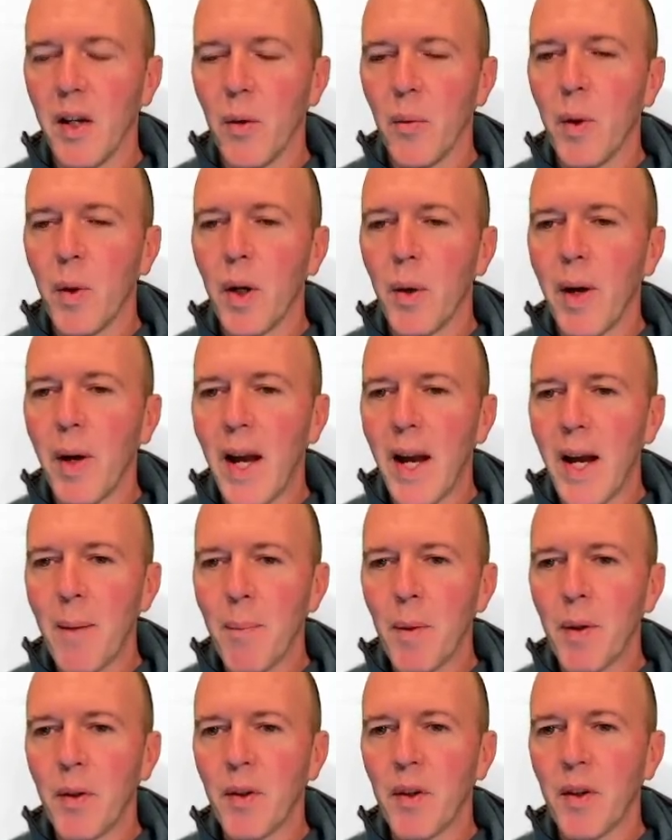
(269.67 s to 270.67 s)
well, what
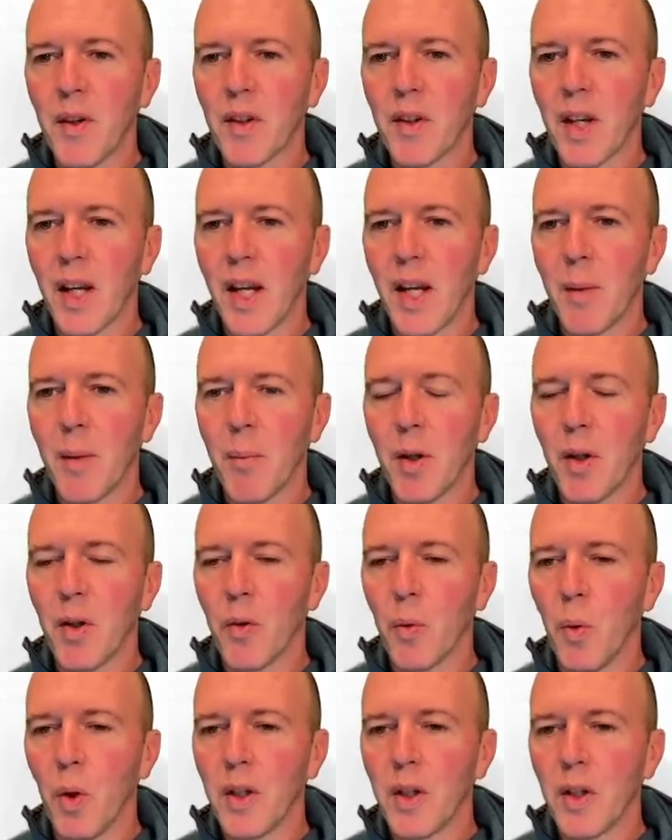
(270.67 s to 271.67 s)
happens in this game is
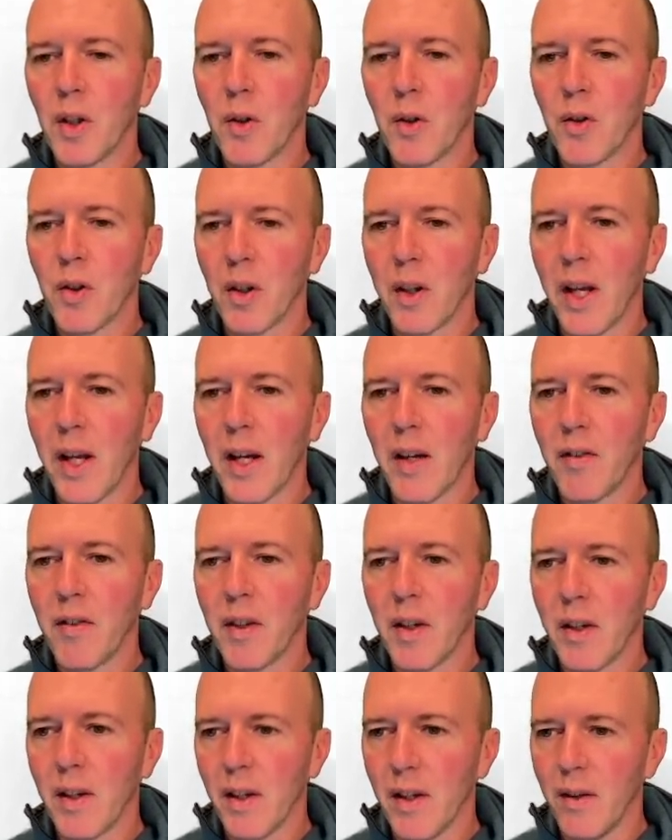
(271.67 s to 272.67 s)
one goes left
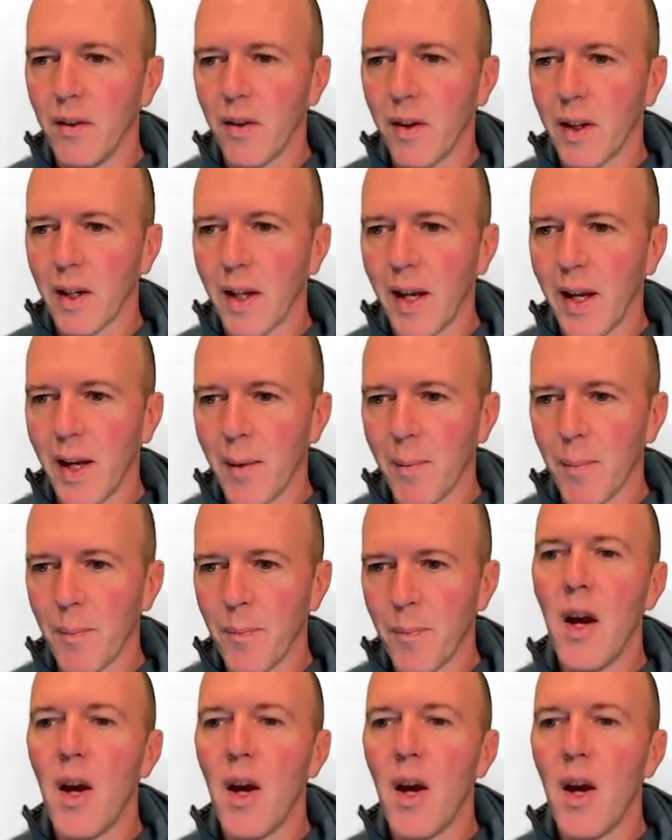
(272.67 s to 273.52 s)
and ends the game.